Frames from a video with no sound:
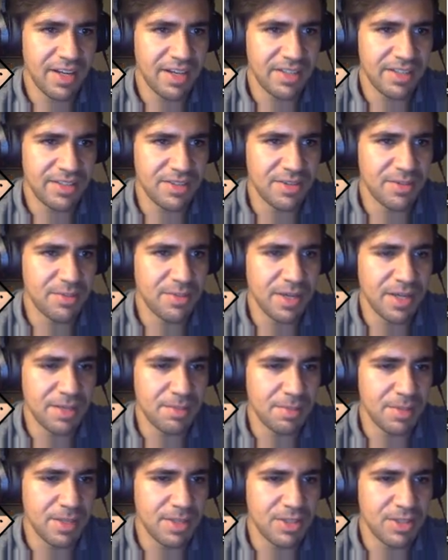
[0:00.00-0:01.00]
I don't
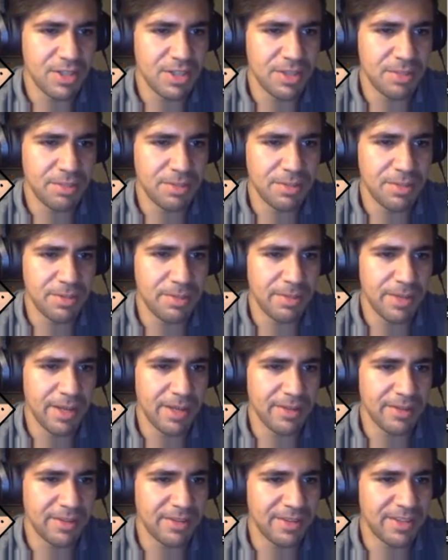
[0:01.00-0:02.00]
mind being cheap
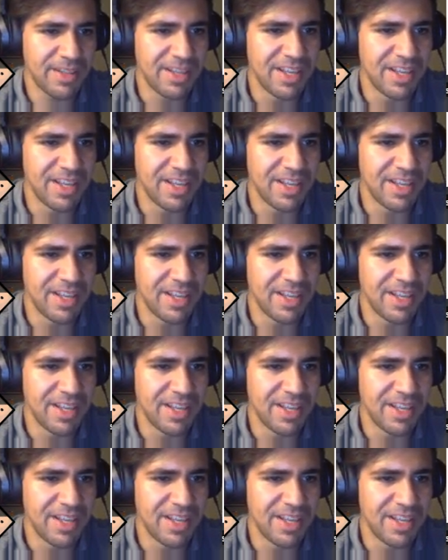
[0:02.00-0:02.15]
about